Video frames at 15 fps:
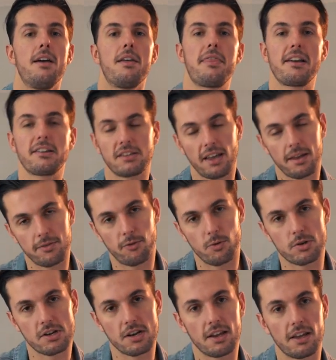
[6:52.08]
Thanks again for
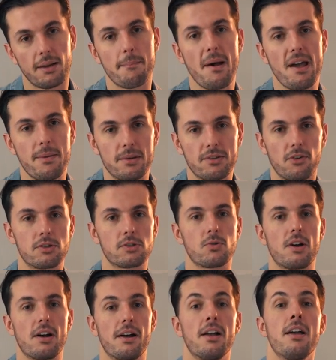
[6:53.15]
watching, my name is
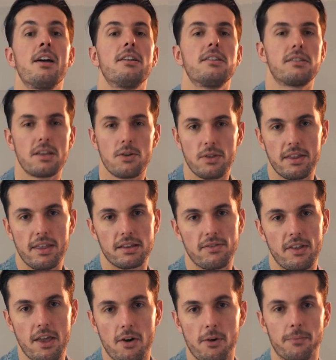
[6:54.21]
Francois, see you in the next
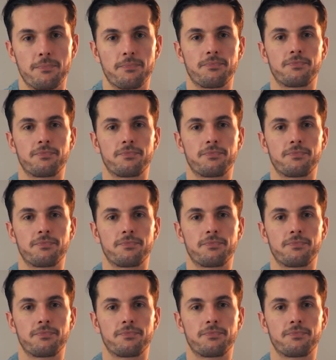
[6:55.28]
video.